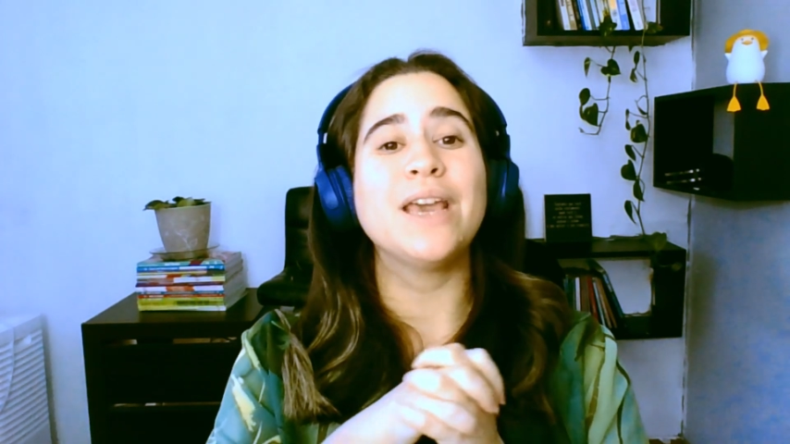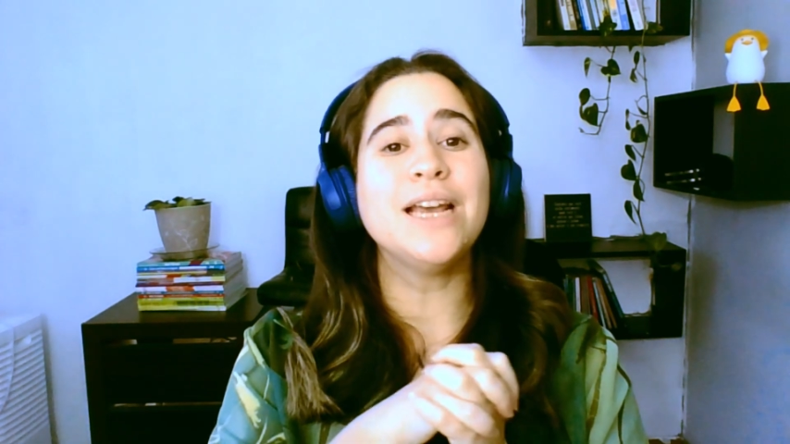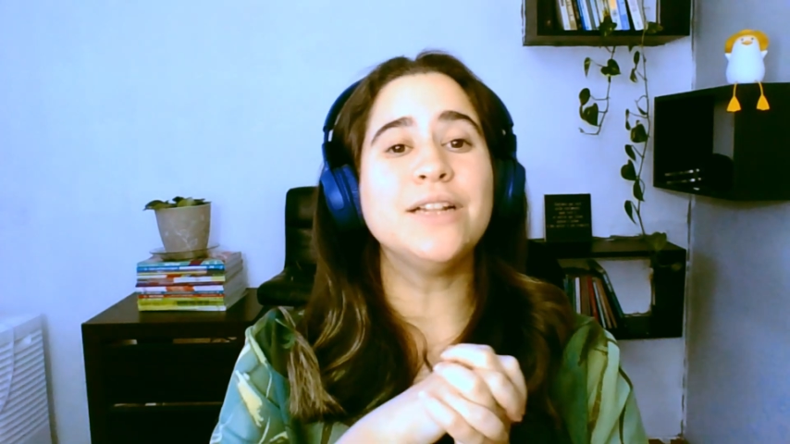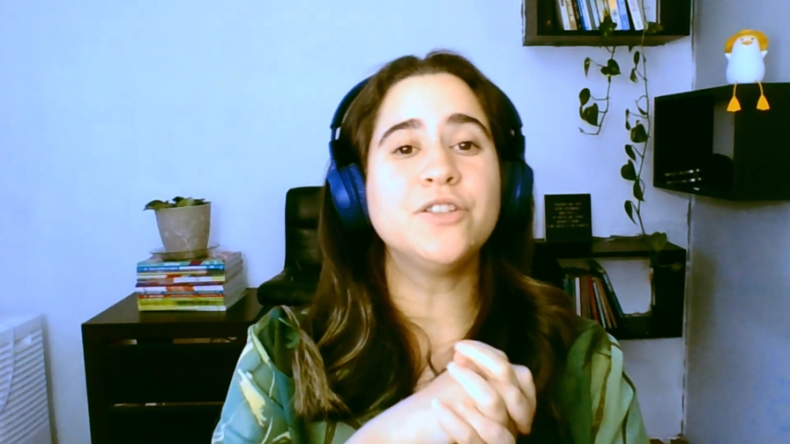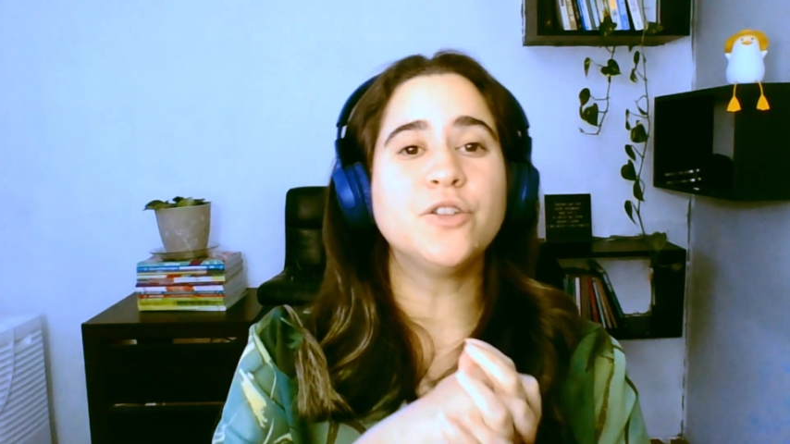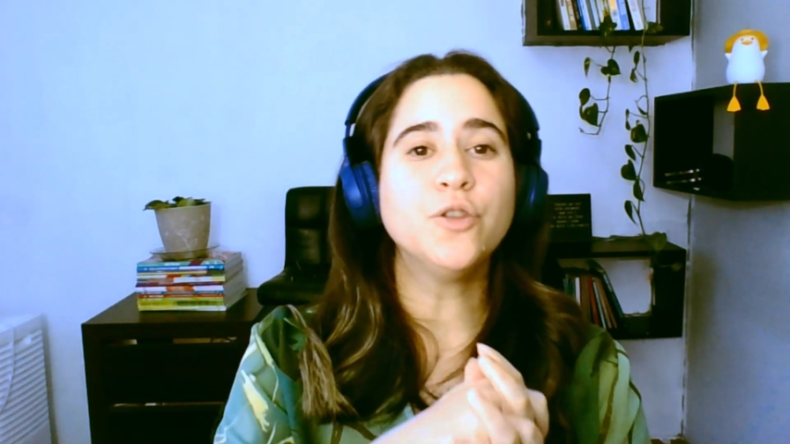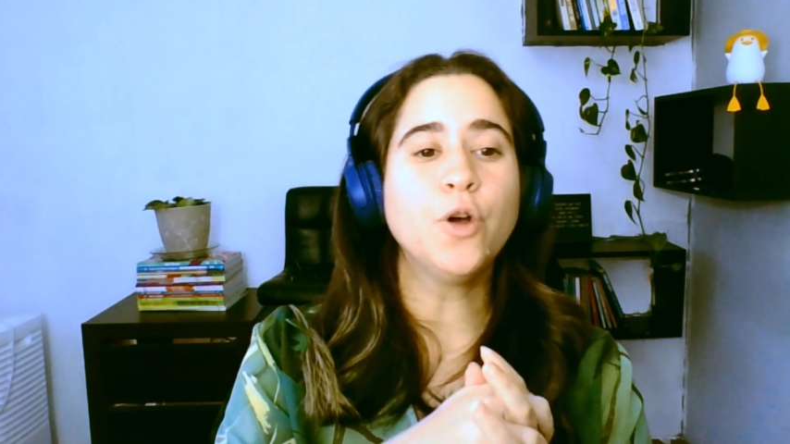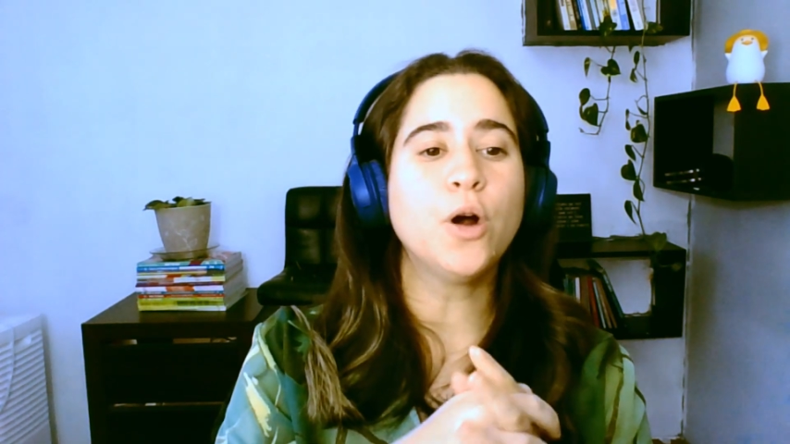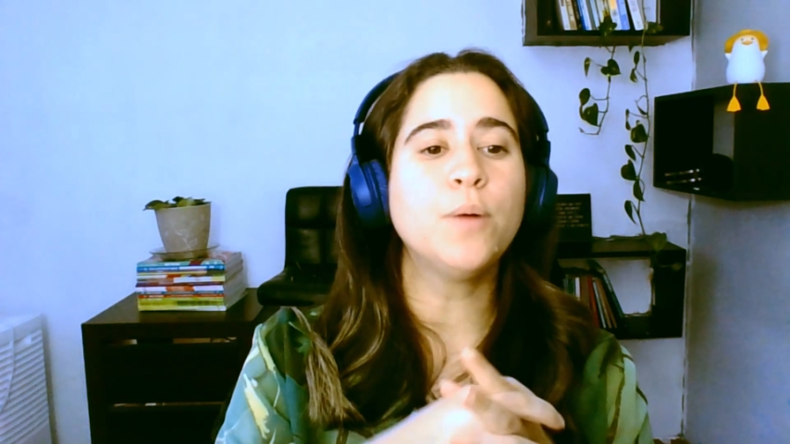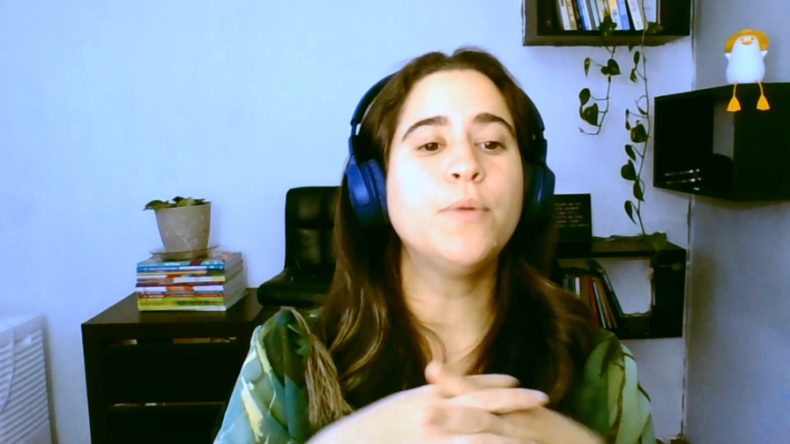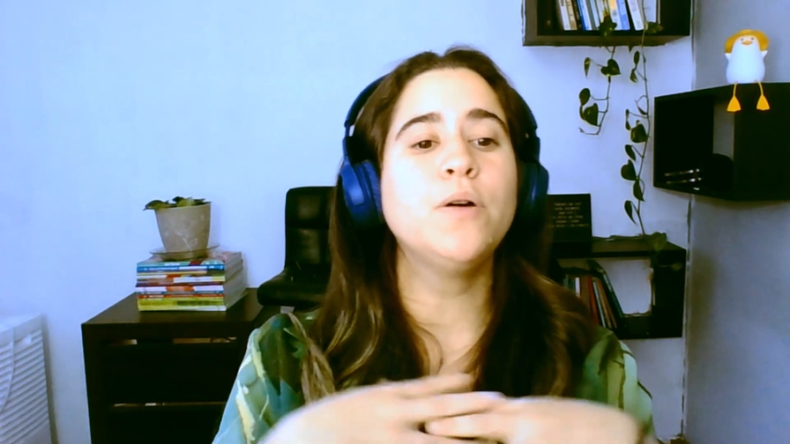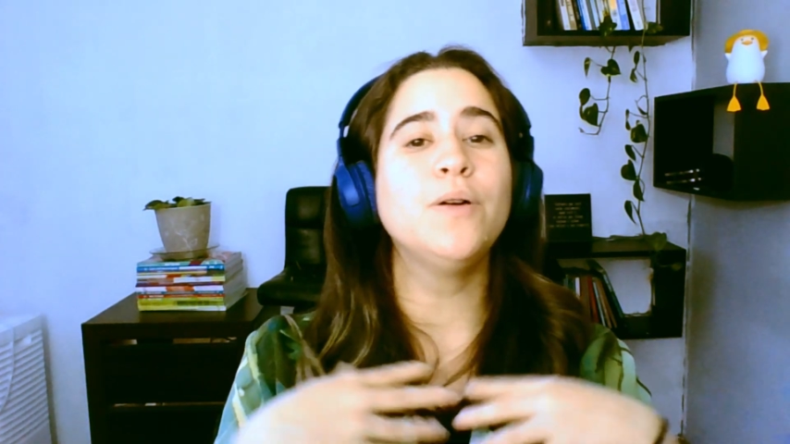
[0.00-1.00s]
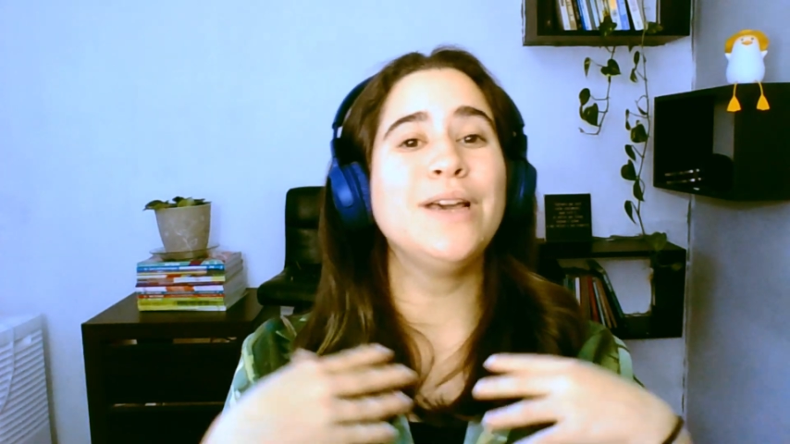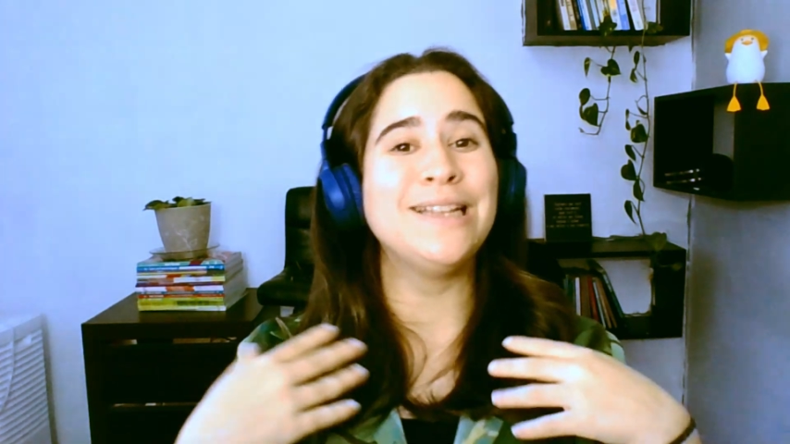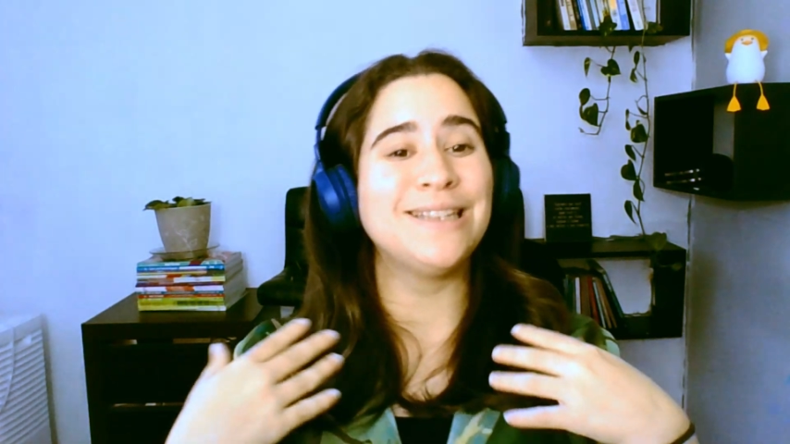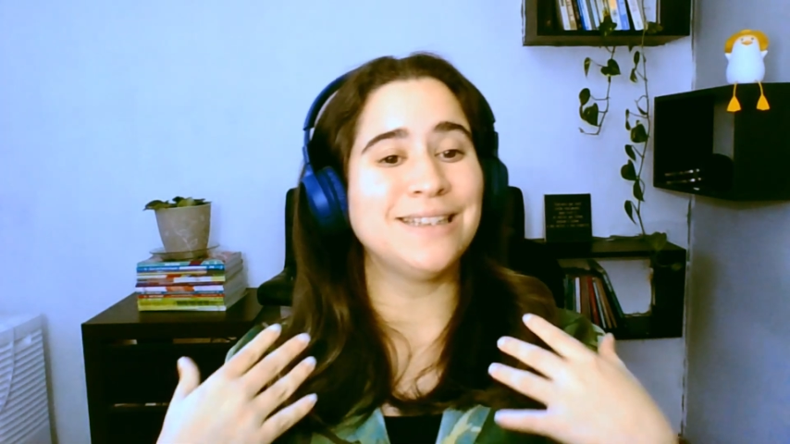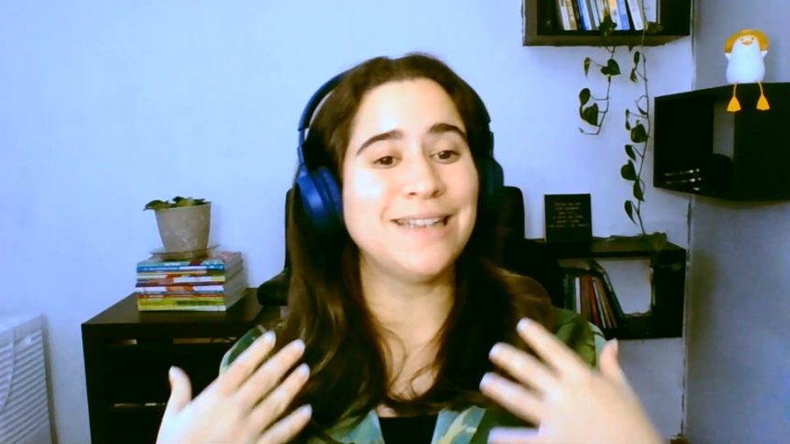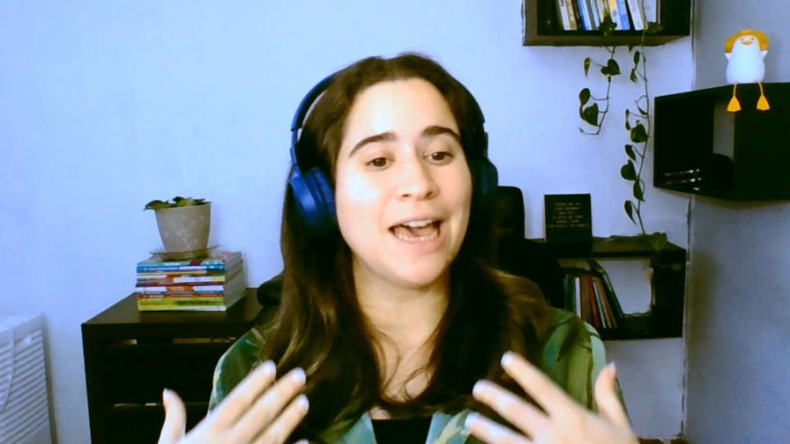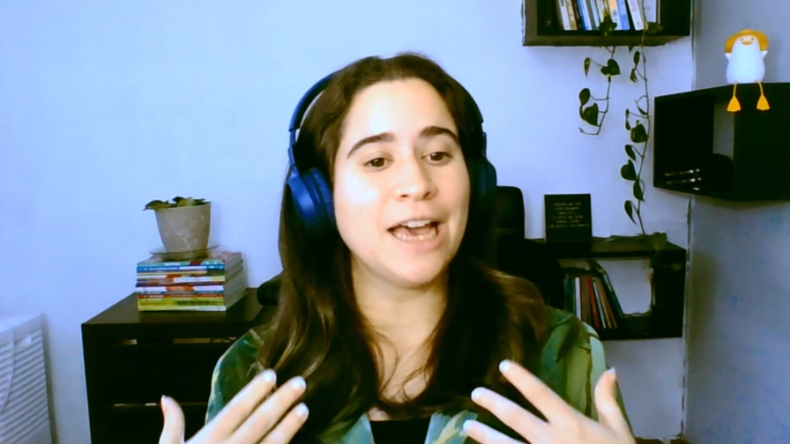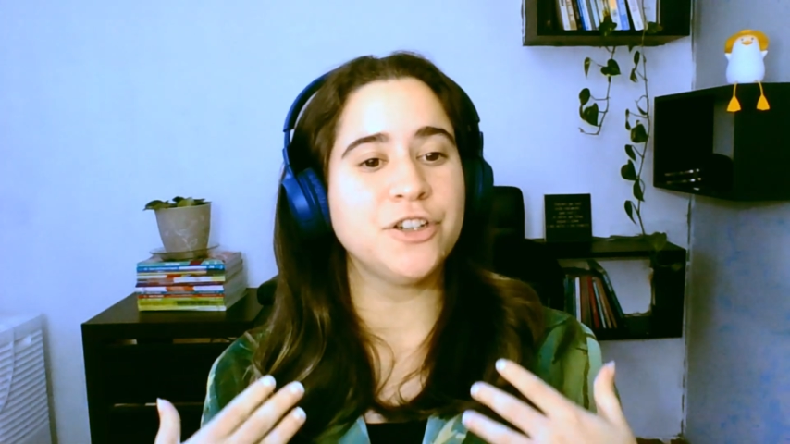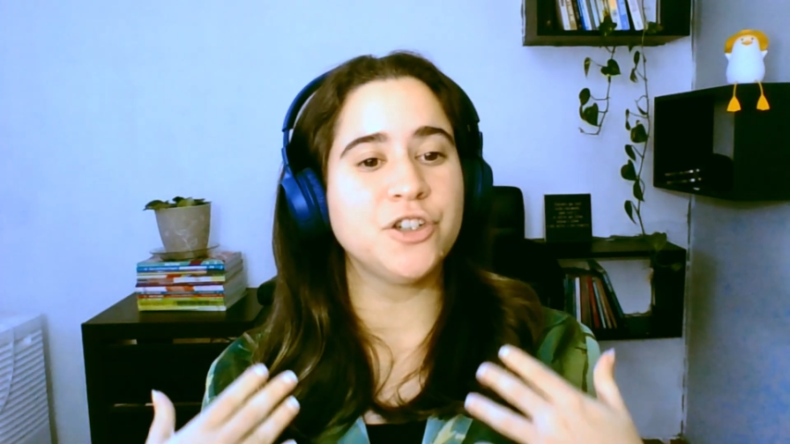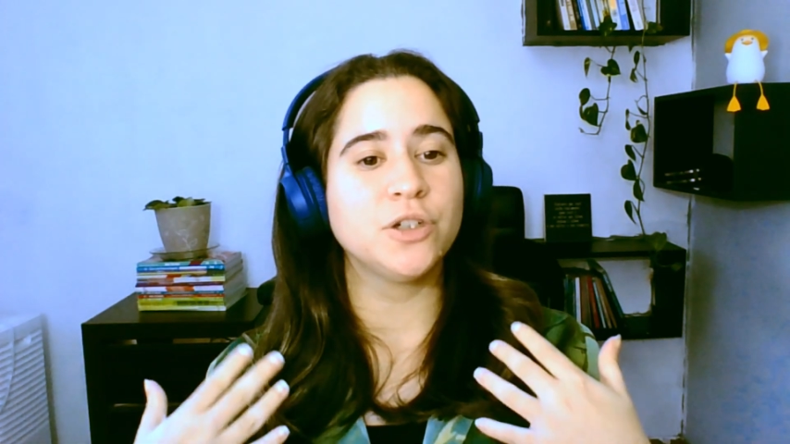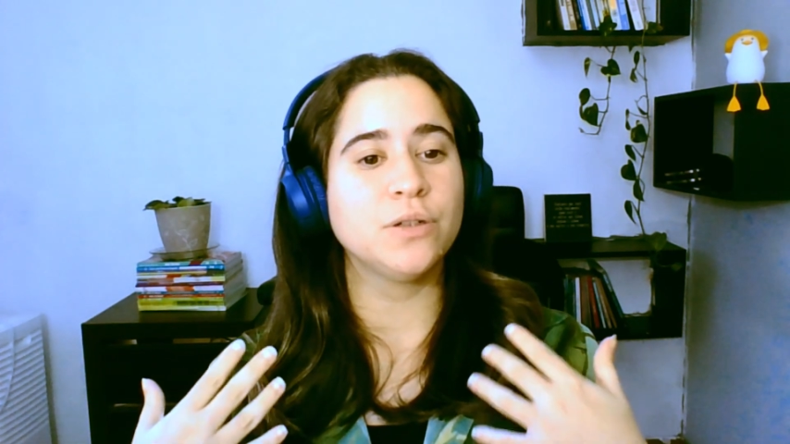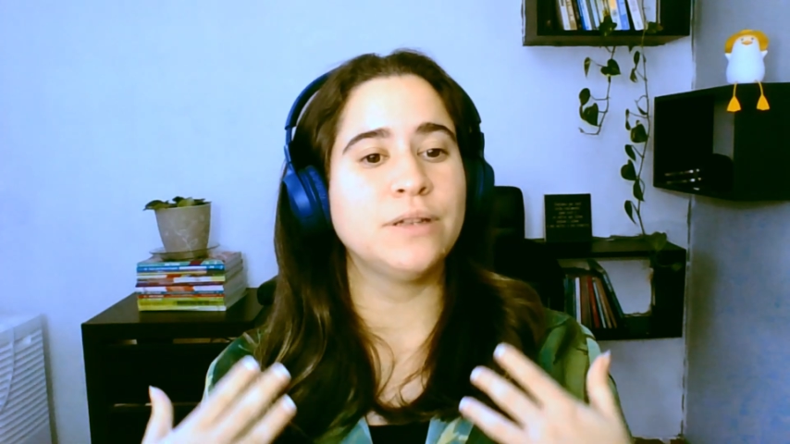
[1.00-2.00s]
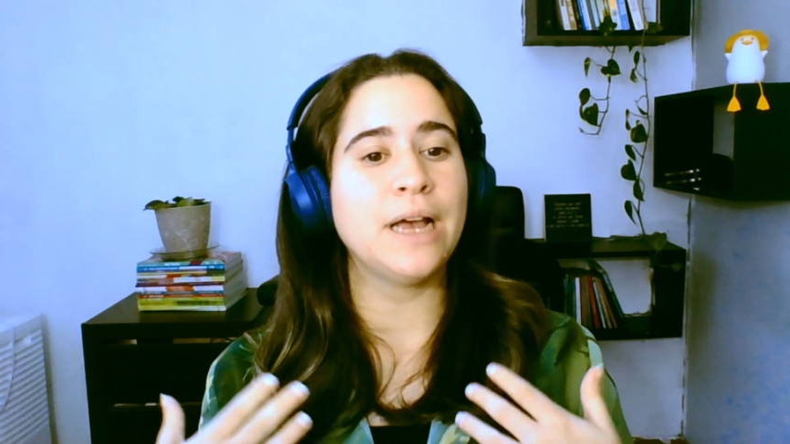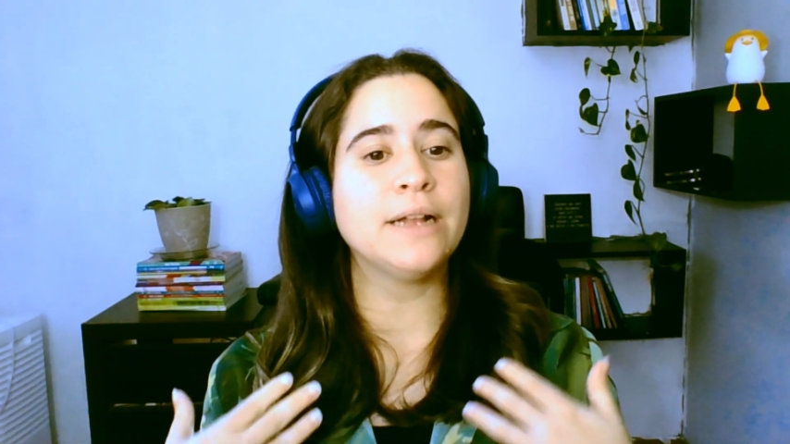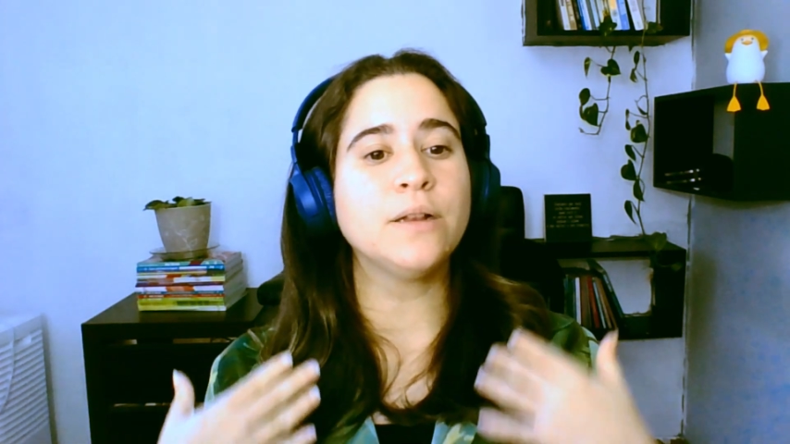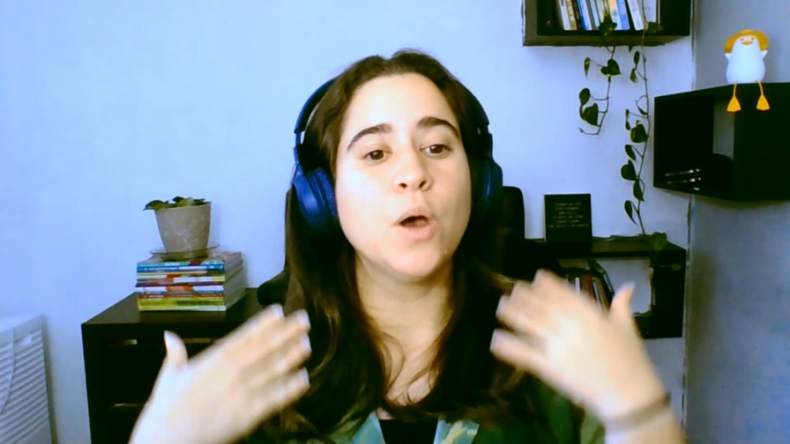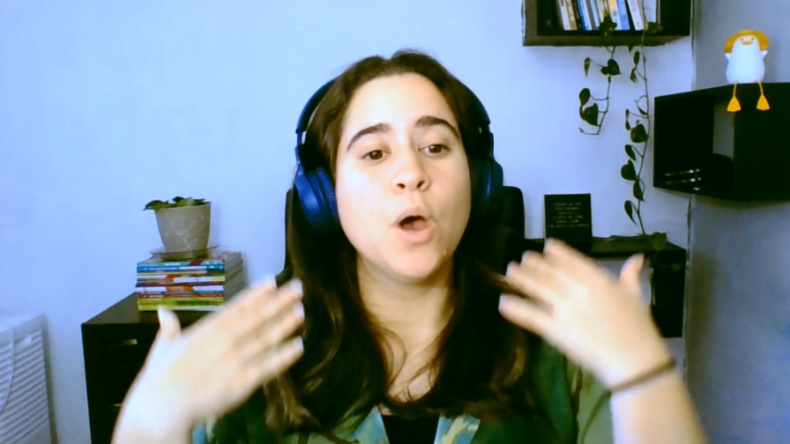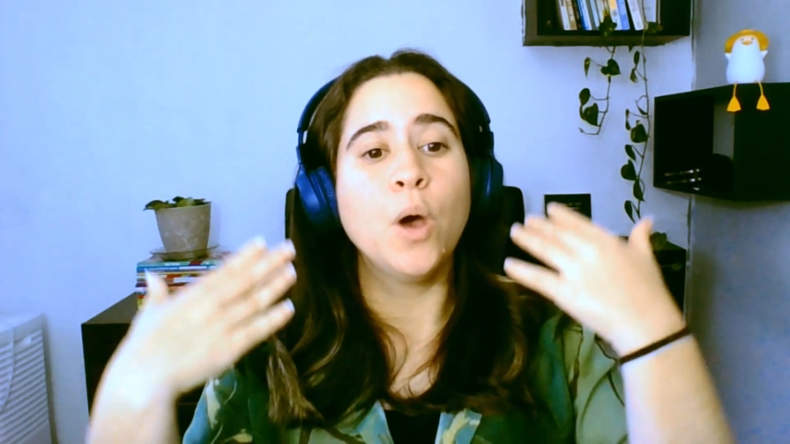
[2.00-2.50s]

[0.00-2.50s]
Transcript: it's normal, it's natural that